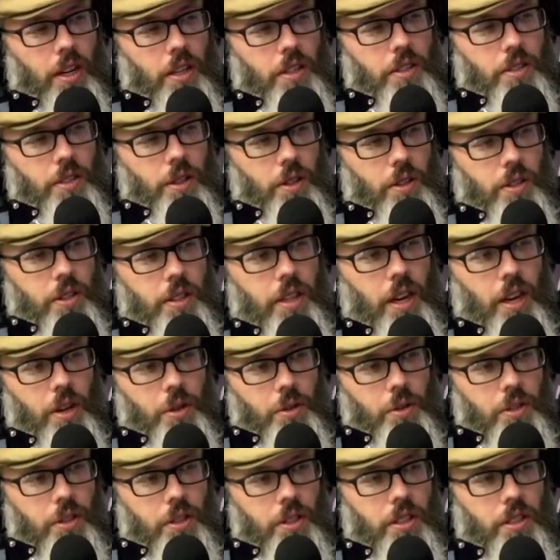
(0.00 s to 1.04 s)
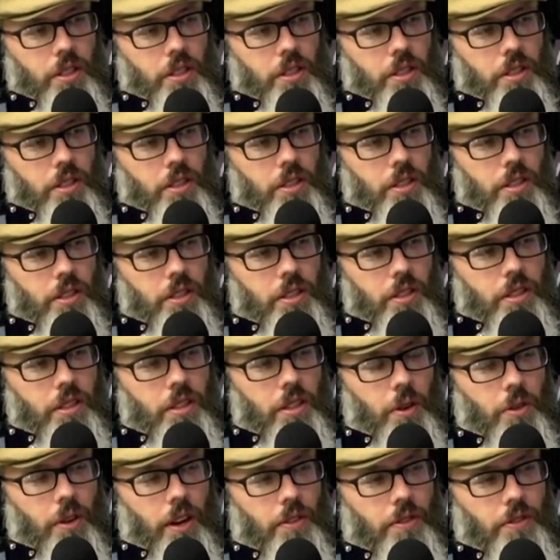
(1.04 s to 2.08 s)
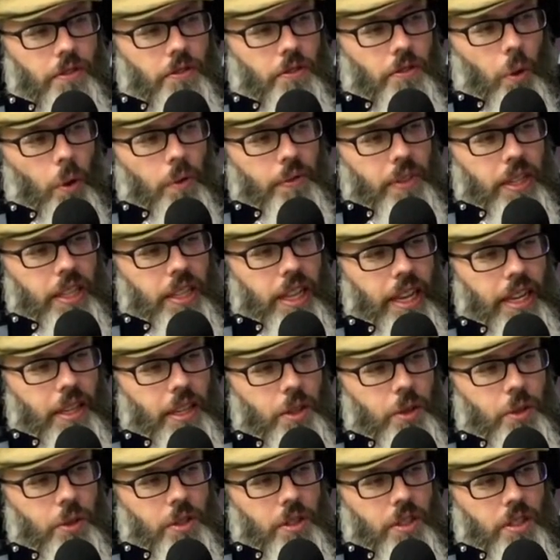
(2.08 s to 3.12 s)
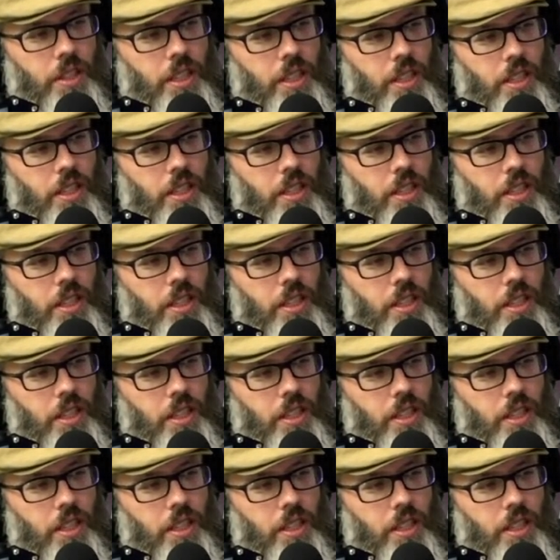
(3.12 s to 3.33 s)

so don't don't formulate your uh,